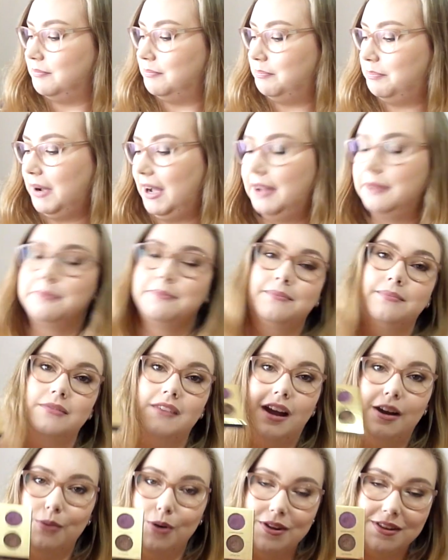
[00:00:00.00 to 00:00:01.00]
But
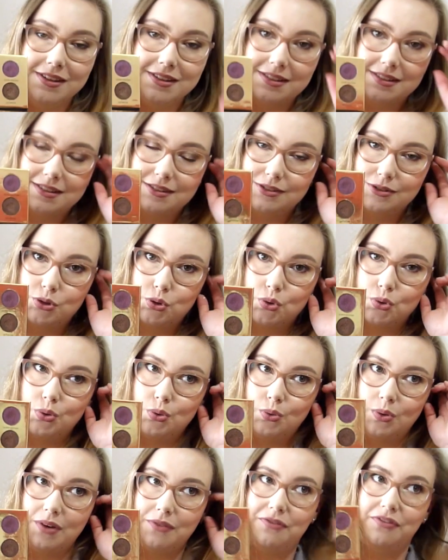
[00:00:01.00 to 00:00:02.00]
I wore this
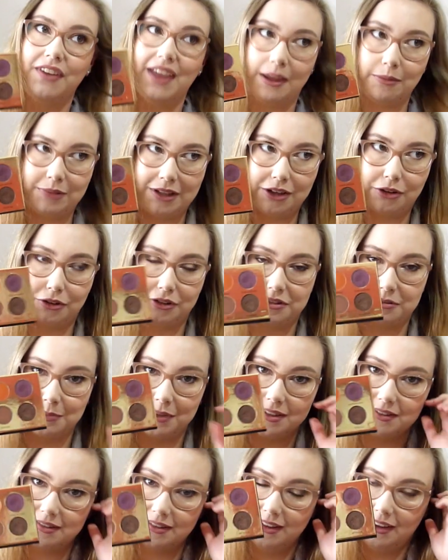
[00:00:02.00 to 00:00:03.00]
to family
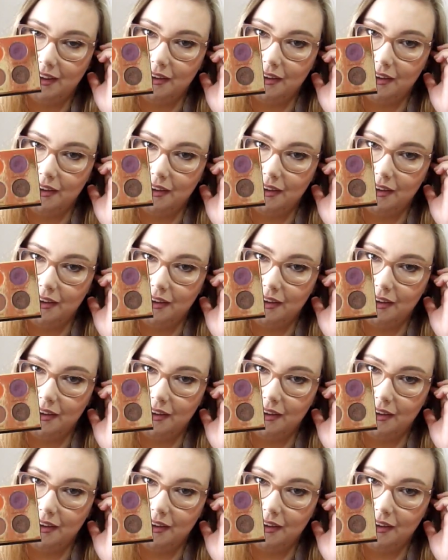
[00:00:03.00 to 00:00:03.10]
Christmas